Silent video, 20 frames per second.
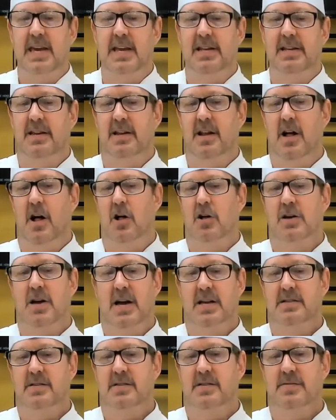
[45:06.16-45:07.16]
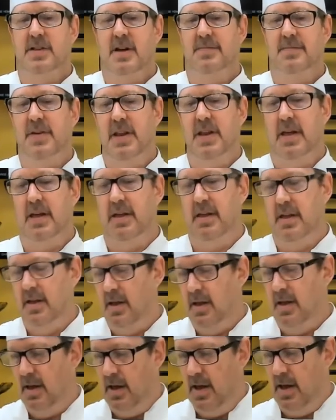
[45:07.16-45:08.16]
and all kinds of stuff in
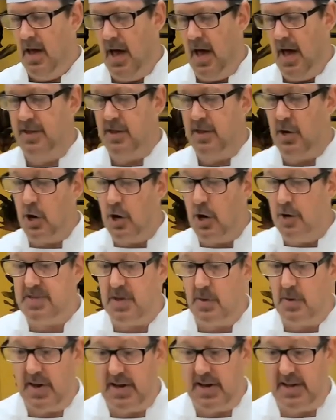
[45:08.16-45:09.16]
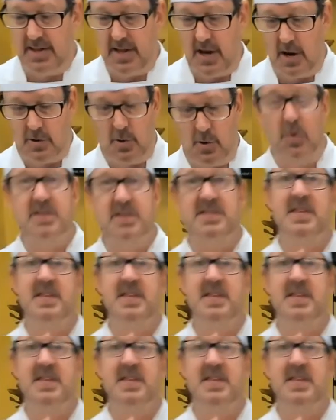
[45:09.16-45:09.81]
it. The herbs that went in there, the ones that I